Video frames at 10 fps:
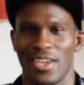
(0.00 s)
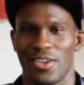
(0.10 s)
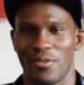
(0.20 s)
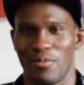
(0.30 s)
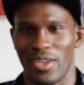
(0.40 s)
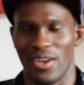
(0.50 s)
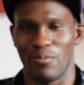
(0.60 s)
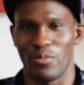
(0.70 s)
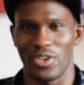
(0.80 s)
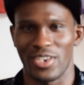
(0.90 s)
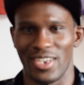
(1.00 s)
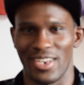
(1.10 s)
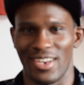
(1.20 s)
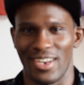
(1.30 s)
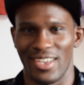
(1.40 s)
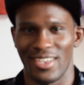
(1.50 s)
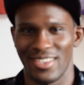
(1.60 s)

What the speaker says: Thank you, mate. I appreciate it.